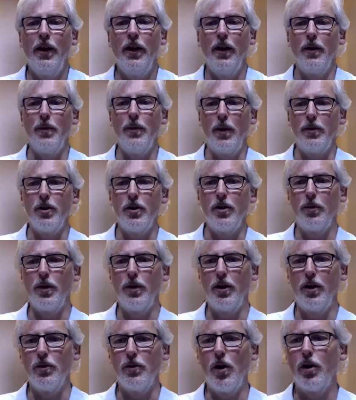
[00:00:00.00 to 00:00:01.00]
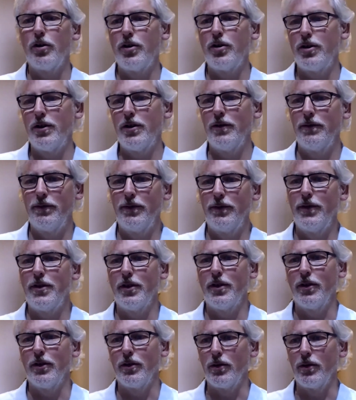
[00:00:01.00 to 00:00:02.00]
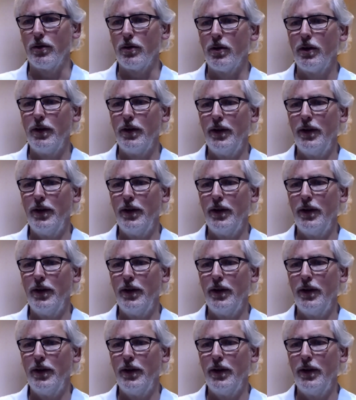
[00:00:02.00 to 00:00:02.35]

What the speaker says: maybe not being in a rush to